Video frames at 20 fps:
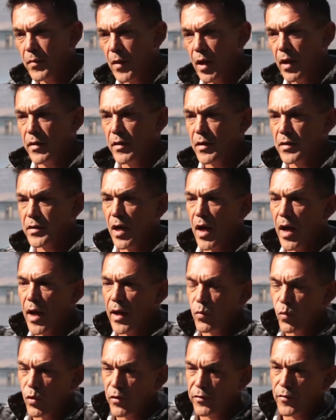and the
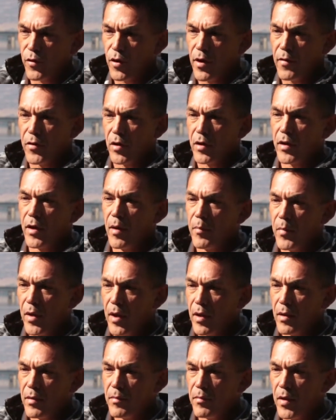tide will forever come
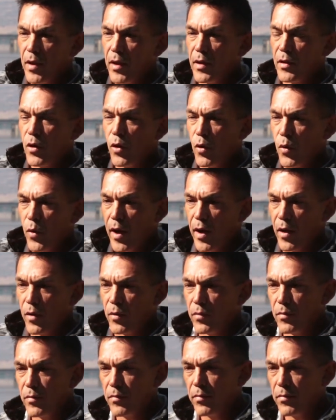in and go out.